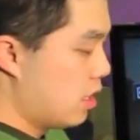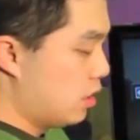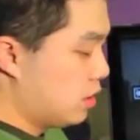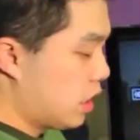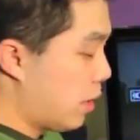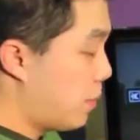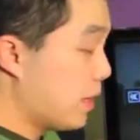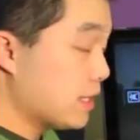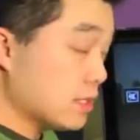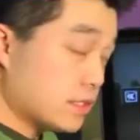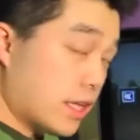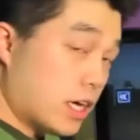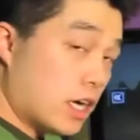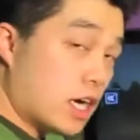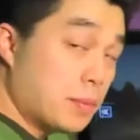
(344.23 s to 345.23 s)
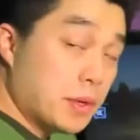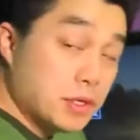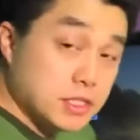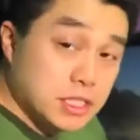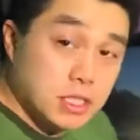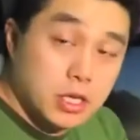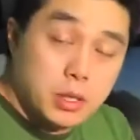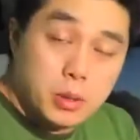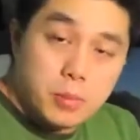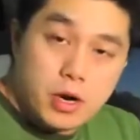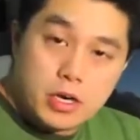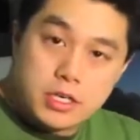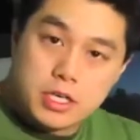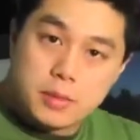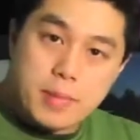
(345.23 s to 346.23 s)
Now, pigtail style, I'll be using the
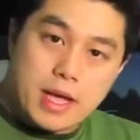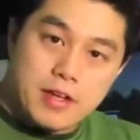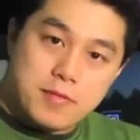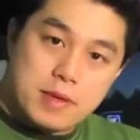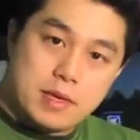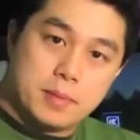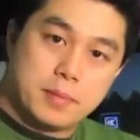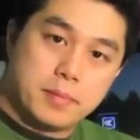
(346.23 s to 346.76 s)
monitor in back of me.